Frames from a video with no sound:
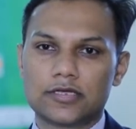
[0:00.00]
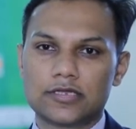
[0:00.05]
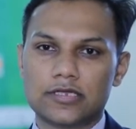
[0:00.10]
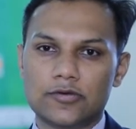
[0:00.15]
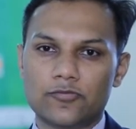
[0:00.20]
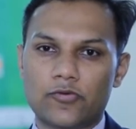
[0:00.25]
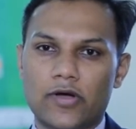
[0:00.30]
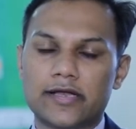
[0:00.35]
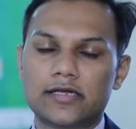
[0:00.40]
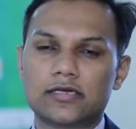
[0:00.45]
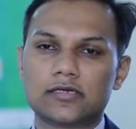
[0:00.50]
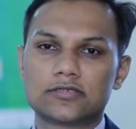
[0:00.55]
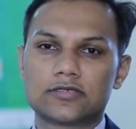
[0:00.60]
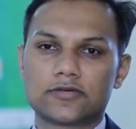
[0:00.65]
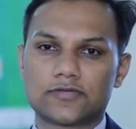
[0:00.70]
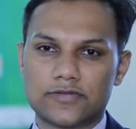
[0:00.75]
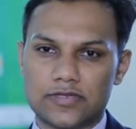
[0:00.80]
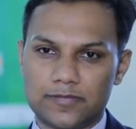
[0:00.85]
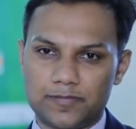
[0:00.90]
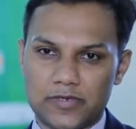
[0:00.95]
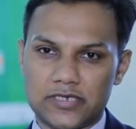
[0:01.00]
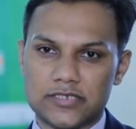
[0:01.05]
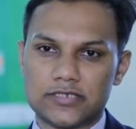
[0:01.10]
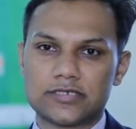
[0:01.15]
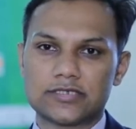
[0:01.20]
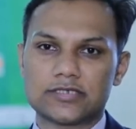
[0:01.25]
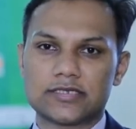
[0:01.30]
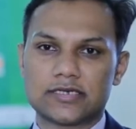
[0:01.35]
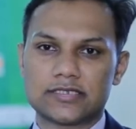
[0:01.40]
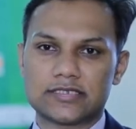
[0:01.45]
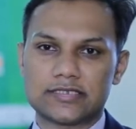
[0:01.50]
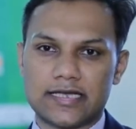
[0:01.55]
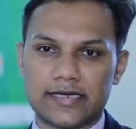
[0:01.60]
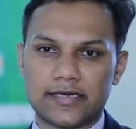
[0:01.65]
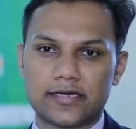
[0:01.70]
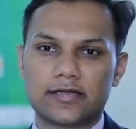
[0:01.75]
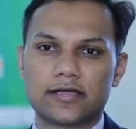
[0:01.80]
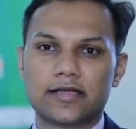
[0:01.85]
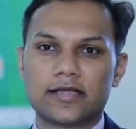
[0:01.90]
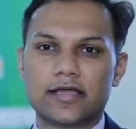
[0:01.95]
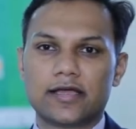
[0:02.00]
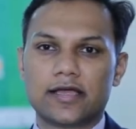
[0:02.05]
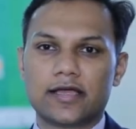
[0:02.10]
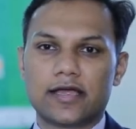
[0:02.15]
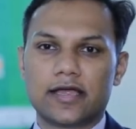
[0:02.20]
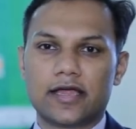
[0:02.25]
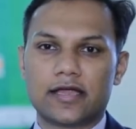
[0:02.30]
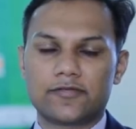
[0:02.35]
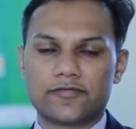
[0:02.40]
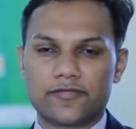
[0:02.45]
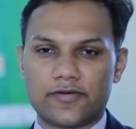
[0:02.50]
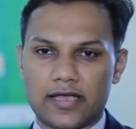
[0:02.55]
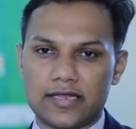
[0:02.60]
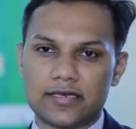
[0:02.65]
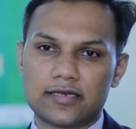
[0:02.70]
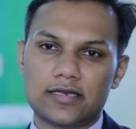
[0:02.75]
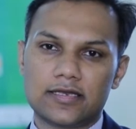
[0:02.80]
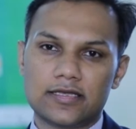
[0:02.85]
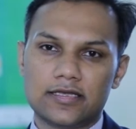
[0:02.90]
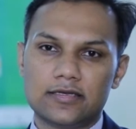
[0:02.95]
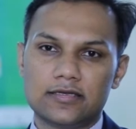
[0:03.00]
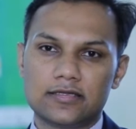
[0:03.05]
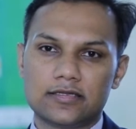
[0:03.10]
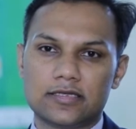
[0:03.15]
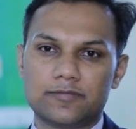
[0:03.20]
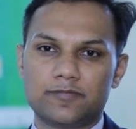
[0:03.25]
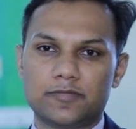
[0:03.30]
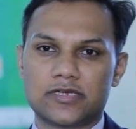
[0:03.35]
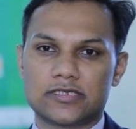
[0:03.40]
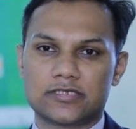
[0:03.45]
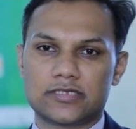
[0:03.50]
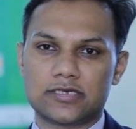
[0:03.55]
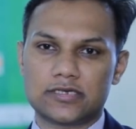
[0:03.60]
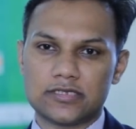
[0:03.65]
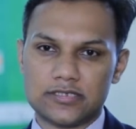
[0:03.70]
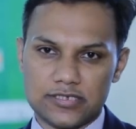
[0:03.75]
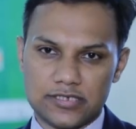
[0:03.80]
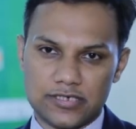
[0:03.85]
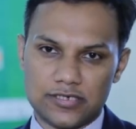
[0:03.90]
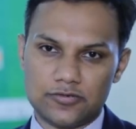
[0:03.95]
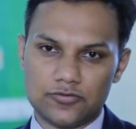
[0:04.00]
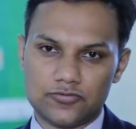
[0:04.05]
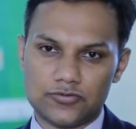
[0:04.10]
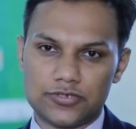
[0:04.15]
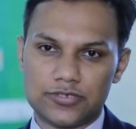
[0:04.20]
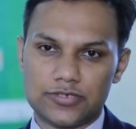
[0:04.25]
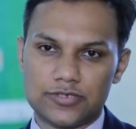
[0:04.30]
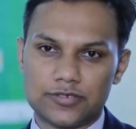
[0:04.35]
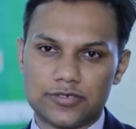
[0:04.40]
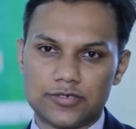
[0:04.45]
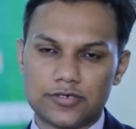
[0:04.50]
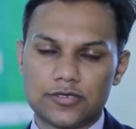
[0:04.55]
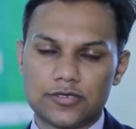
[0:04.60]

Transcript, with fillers: The vitals of the patients are checked and finally the patient is induced.